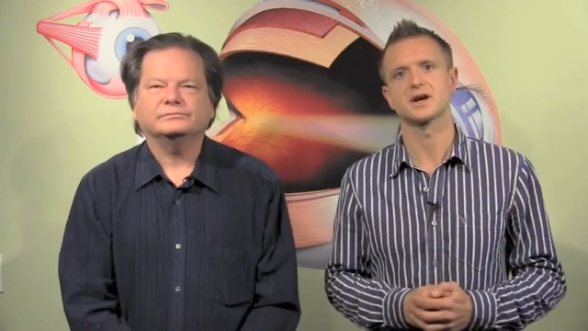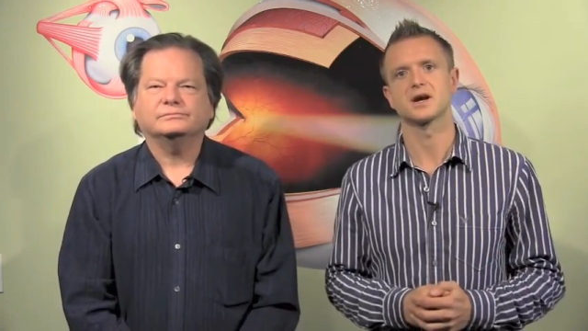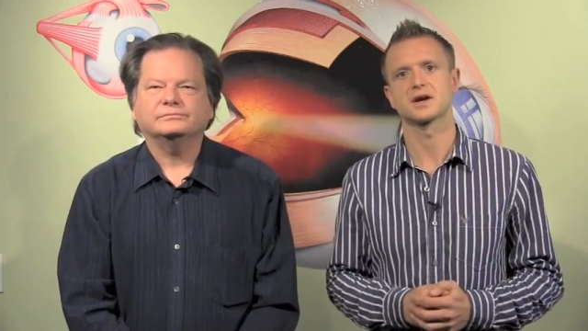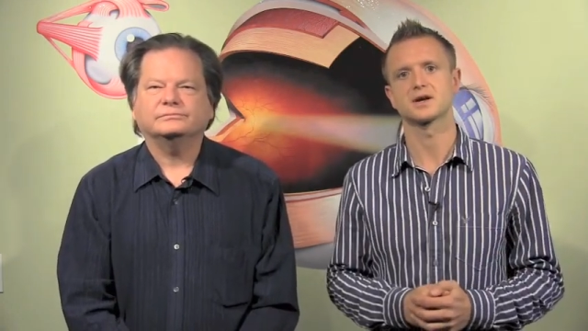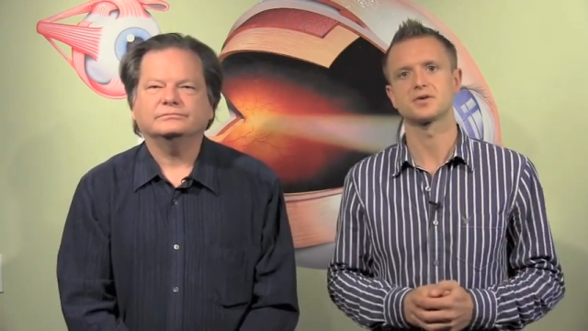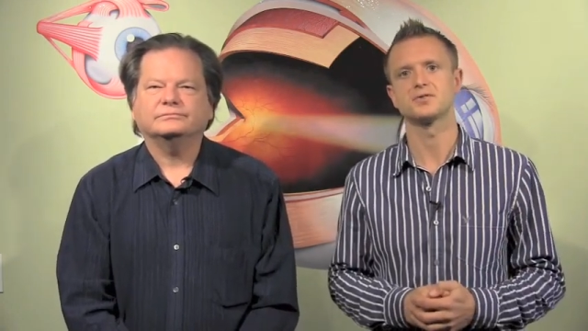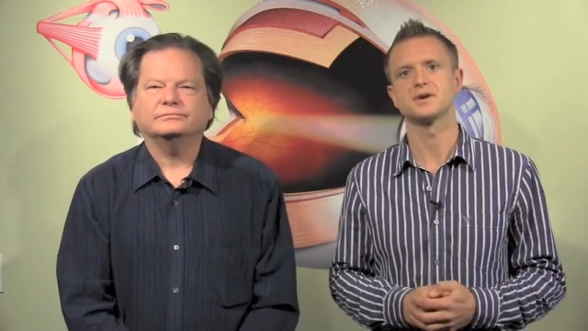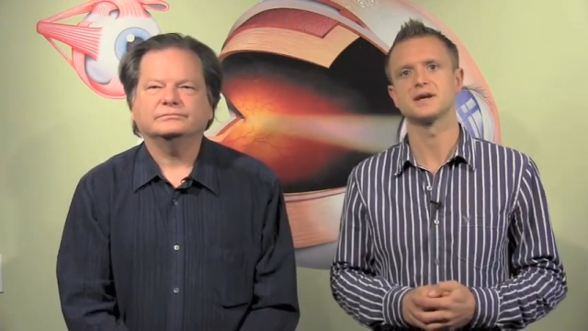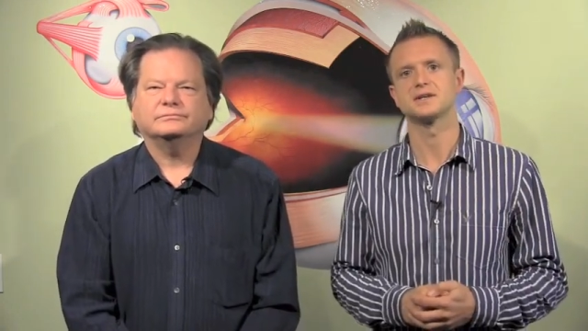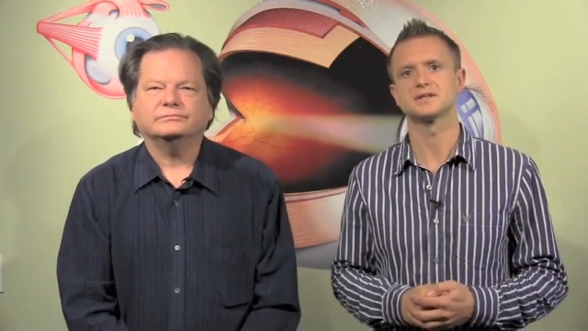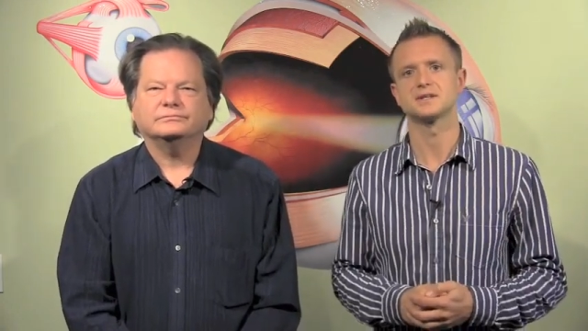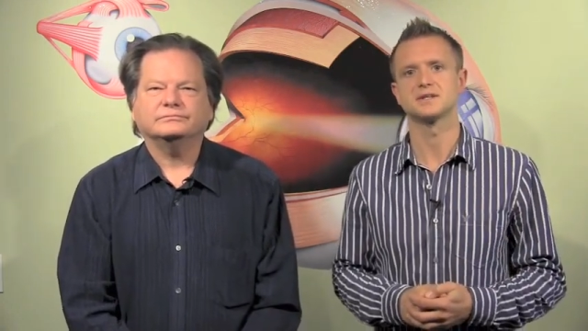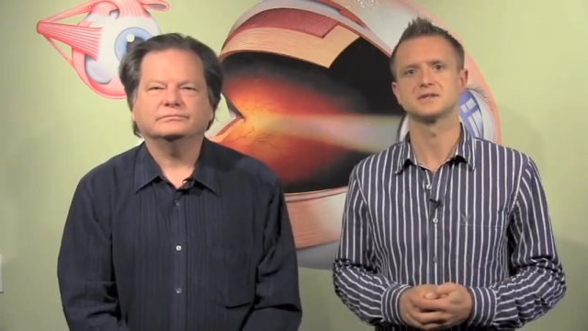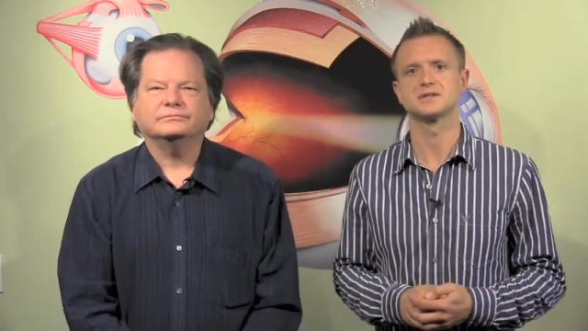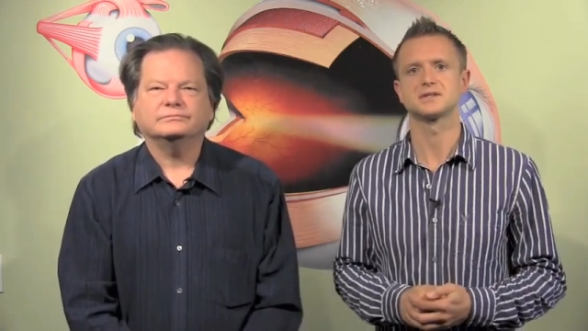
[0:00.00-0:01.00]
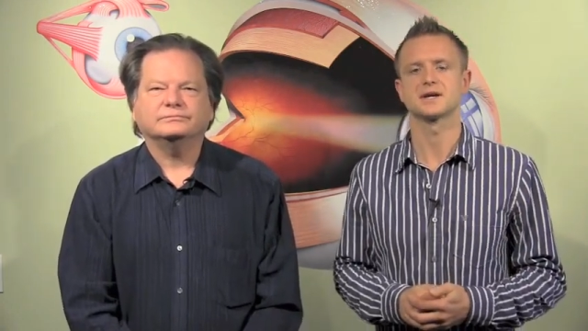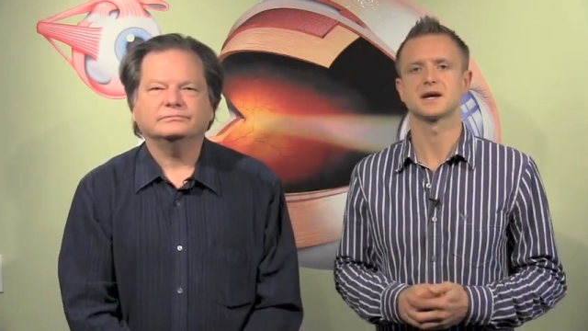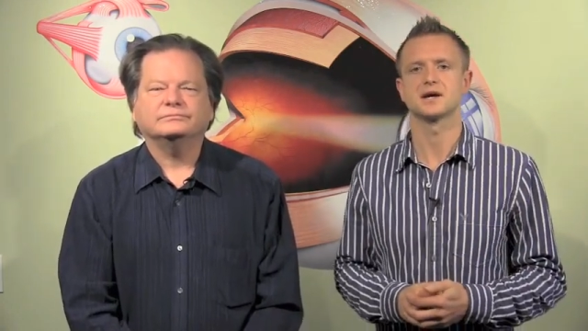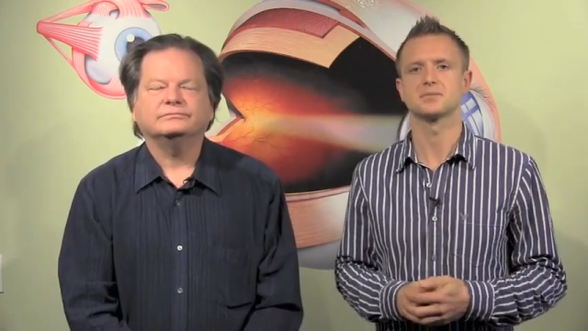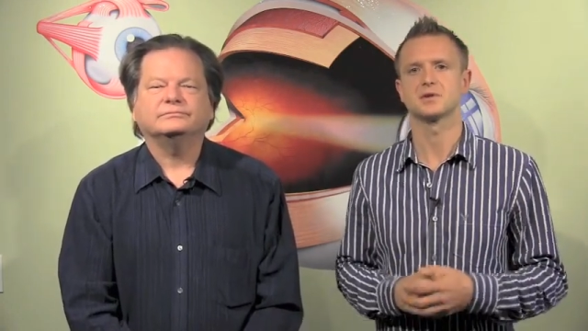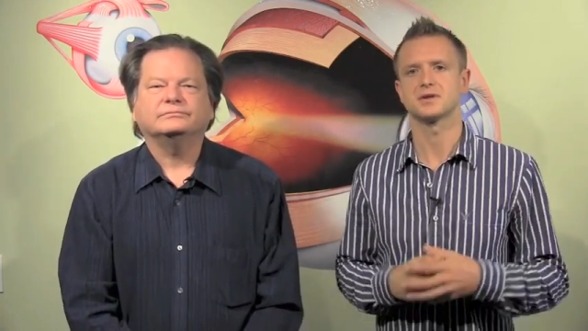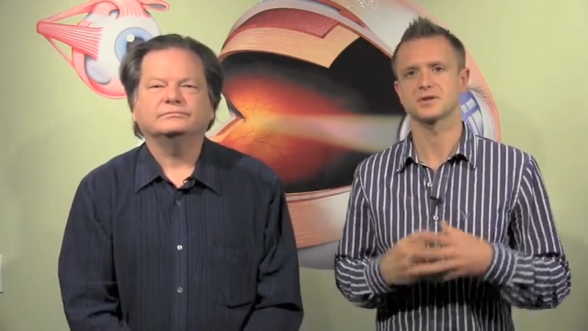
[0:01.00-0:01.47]
Speaker 1: uh, created
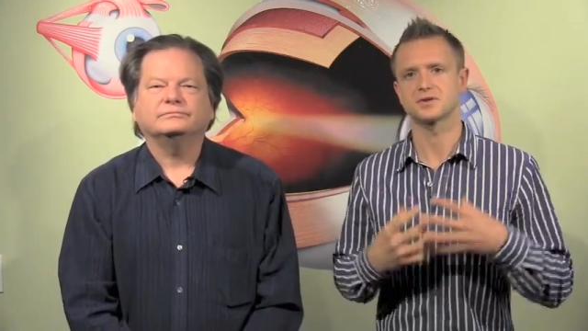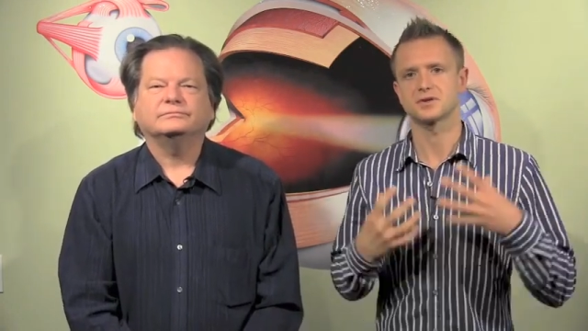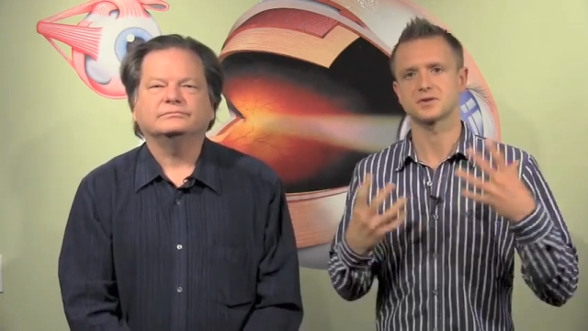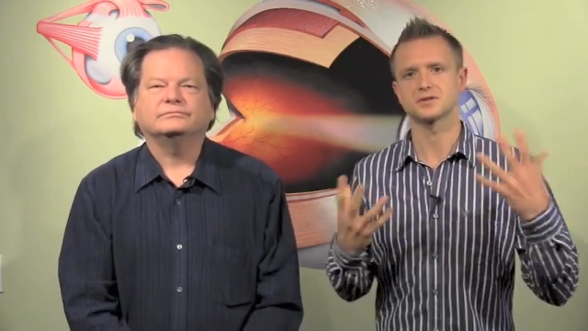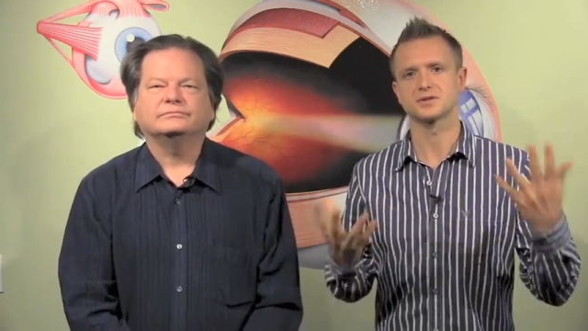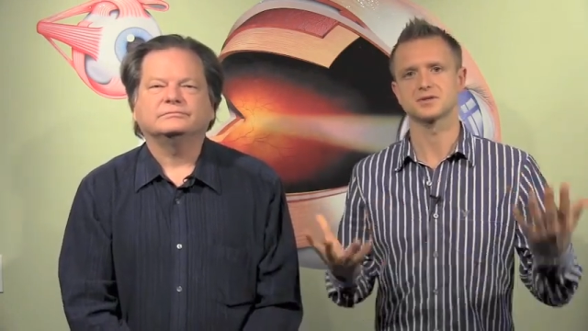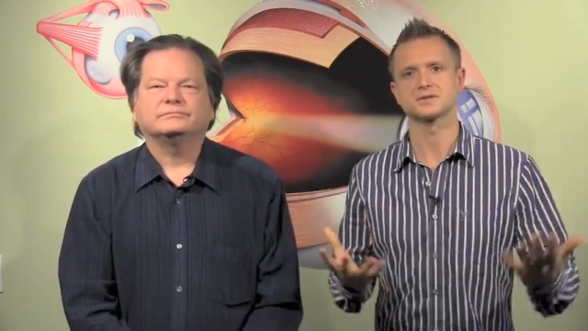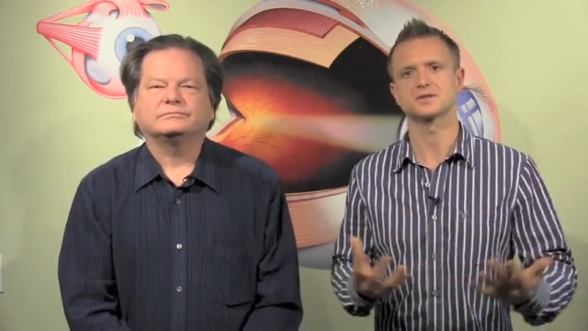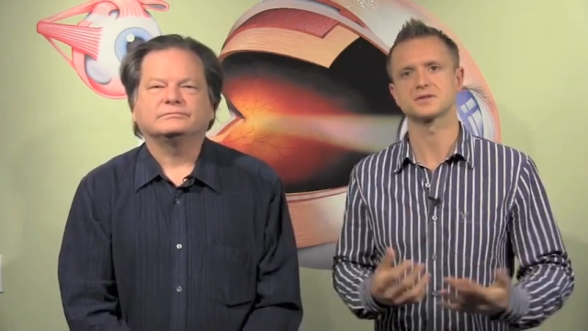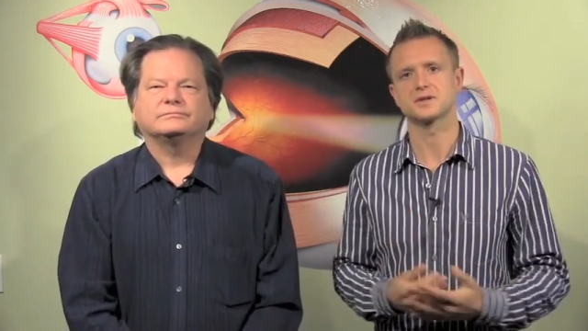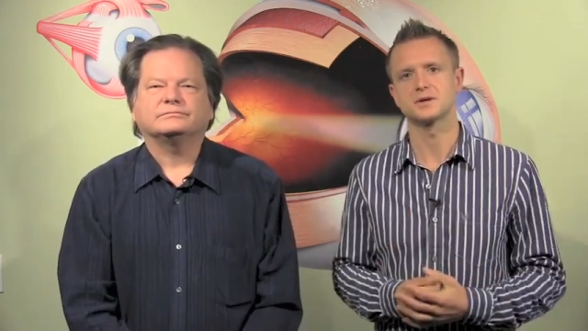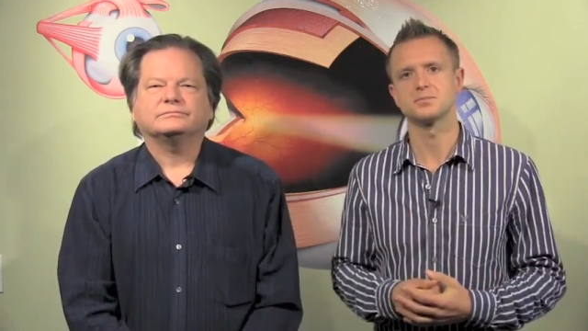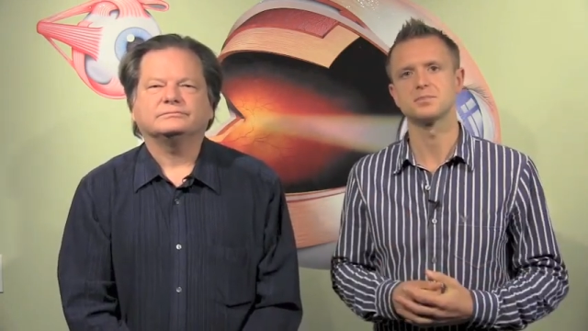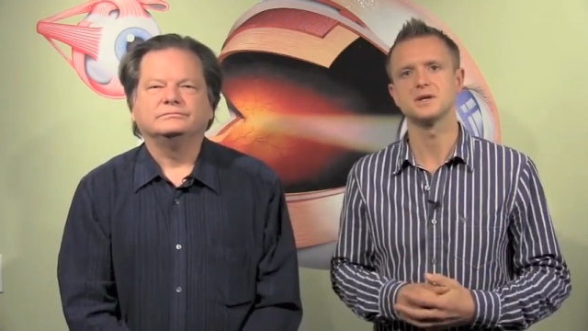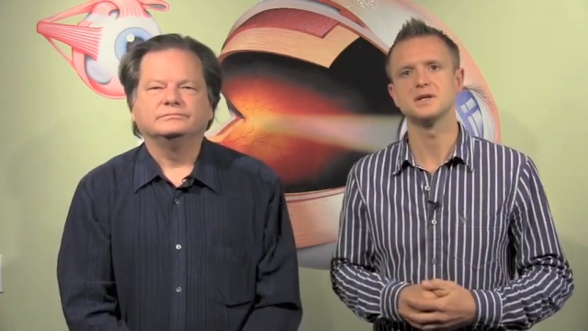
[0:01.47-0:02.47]
uh, by the doctors and, and